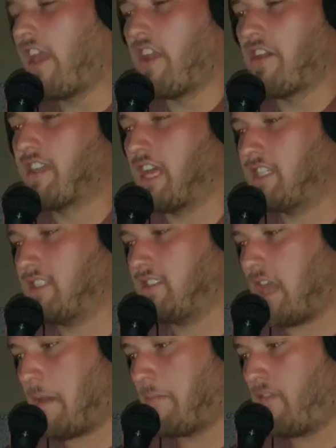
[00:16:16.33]
know, they get
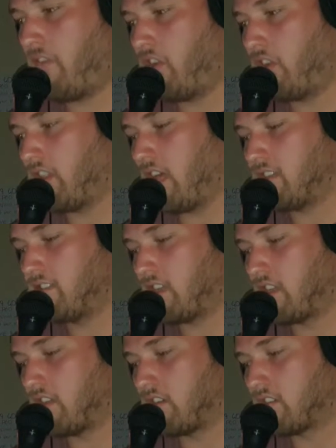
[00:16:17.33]
slammed for not
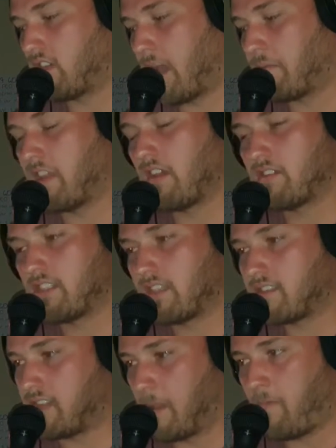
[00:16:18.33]
lasting a long time, and they also
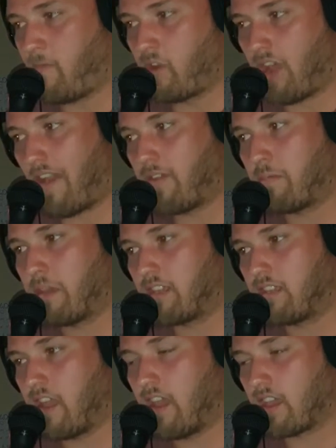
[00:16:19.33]
get slammed for not having a
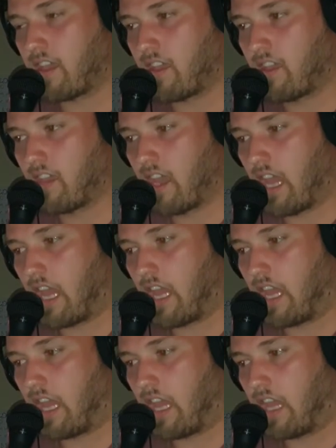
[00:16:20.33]
big dick.
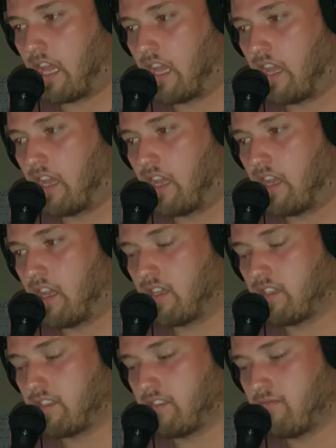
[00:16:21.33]
And
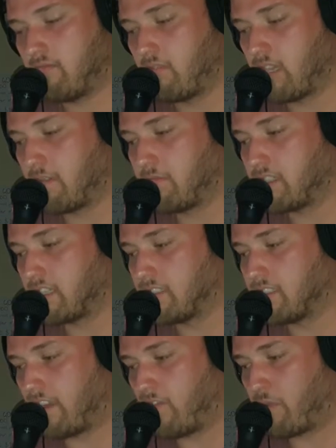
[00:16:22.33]
we can be
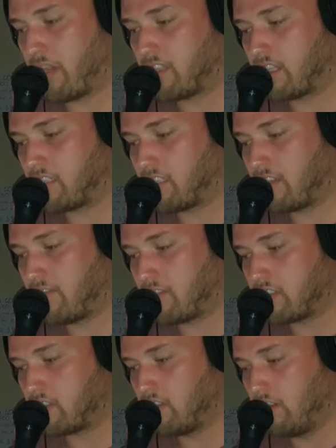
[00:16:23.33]
sensitive about this shit
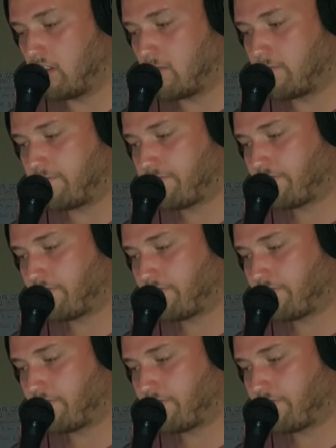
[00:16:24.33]
for sure.